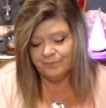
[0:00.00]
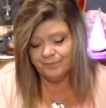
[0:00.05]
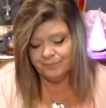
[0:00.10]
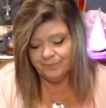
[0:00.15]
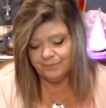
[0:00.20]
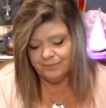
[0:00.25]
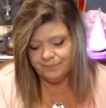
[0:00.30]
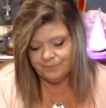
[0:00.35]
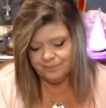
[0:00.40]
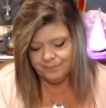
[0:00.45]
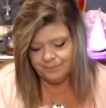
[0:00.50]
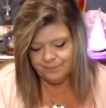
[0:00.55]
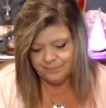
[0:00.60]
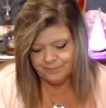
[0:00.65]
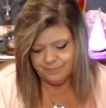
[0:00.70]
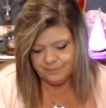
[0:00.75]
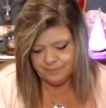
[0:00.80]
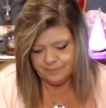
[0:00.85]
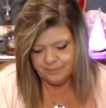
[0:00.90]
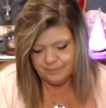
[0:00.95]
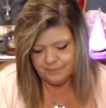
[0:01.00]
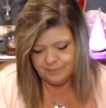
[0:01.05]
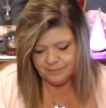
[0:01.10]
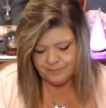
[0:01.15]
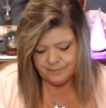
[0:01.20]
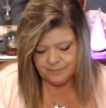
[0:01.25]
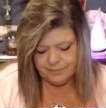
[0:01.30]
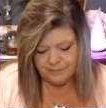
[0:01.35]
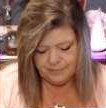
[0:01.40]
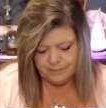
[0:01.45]

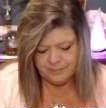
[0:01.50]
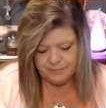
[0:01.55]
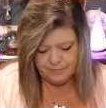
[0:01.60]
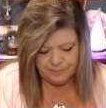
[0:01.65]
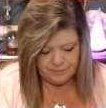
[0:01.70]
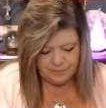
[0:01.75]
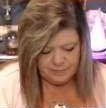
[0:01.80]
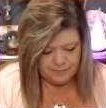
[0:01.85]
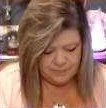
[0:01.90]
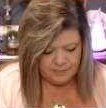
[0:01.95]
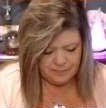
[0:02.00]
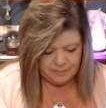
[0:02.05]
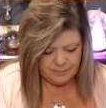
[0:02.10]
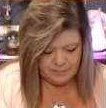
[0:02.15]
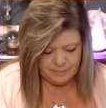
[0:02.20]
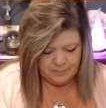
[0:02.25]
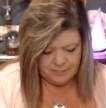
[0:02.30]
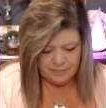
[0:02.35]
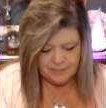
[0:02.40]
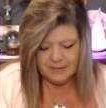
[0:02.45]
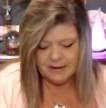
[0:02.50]
Nothing is said.